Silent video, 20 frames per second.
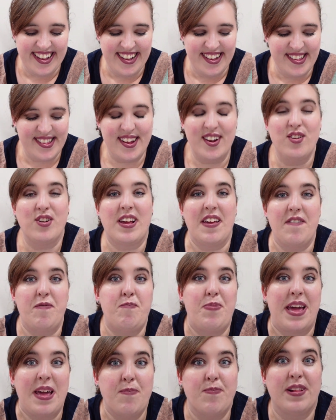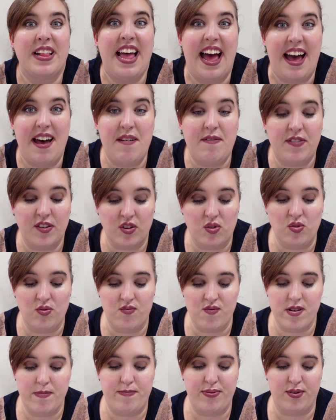So, look, if people have a
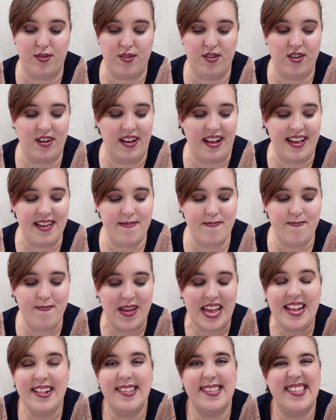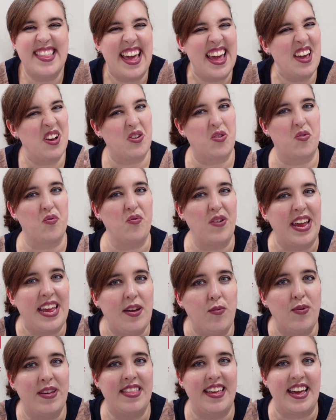good rapport, it means they
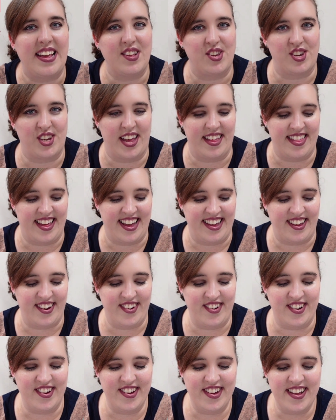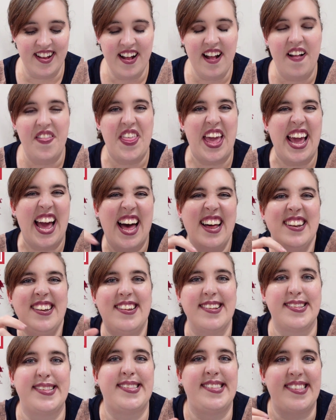agree with each other, you know, they
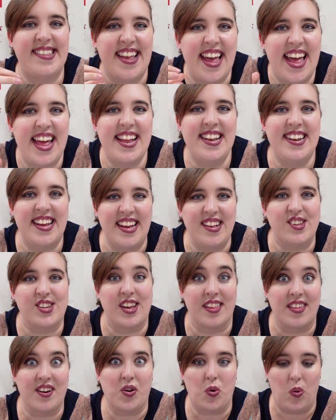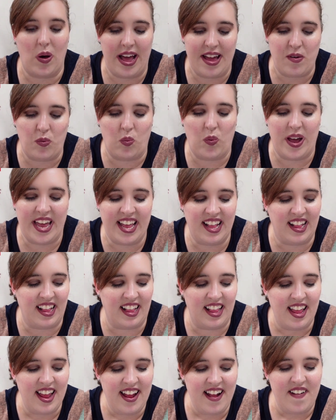understand each other quite
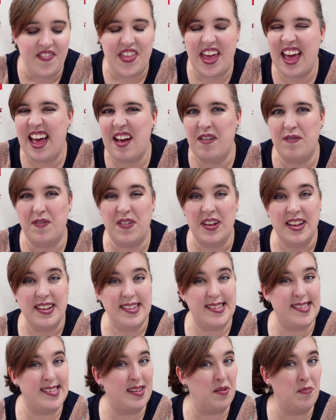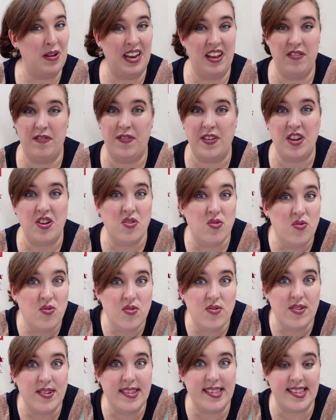well. They have similar
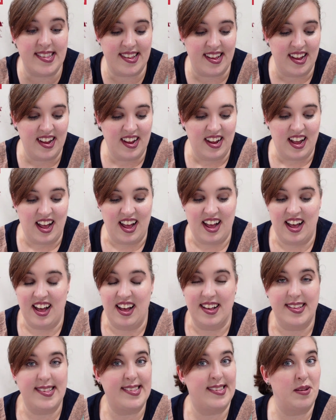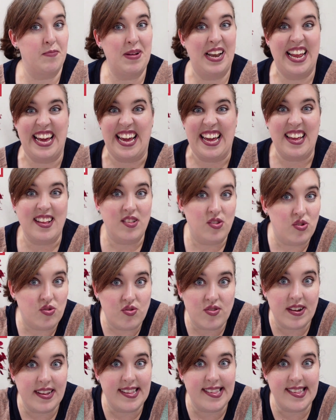views, uh, similar
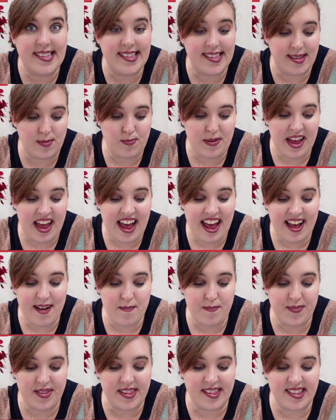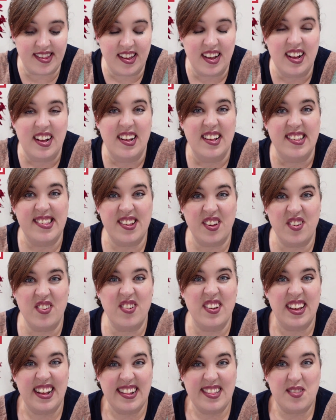interests, perhaps.
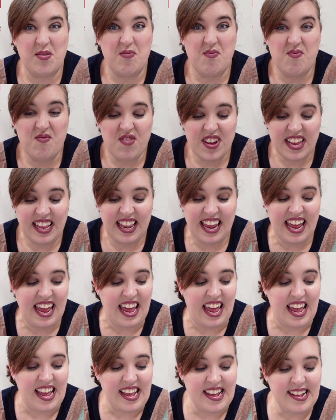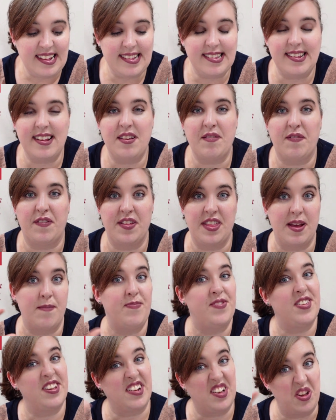So it's really easy for
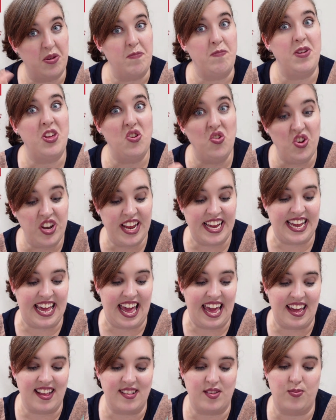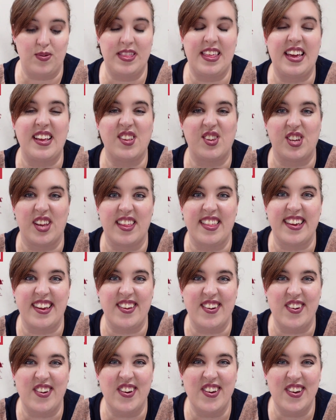them to communicate with each other,
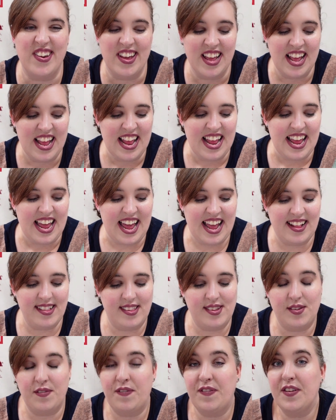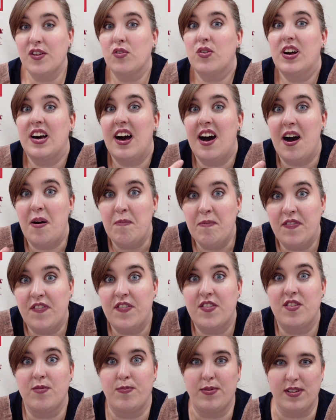you know, and to feel
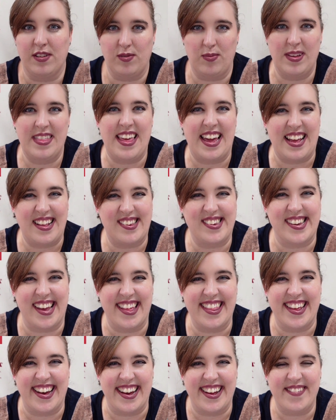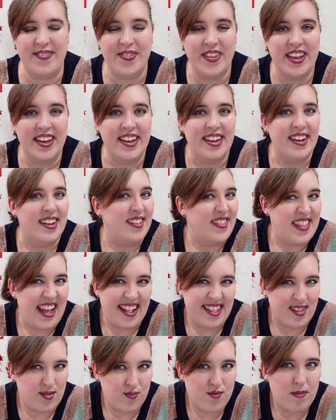comfortable with each other.
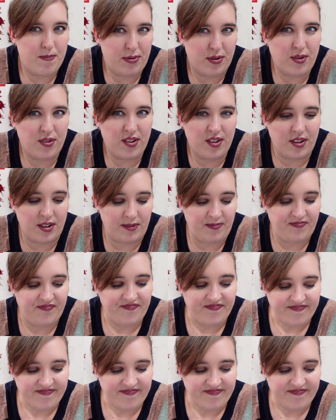That's rapport.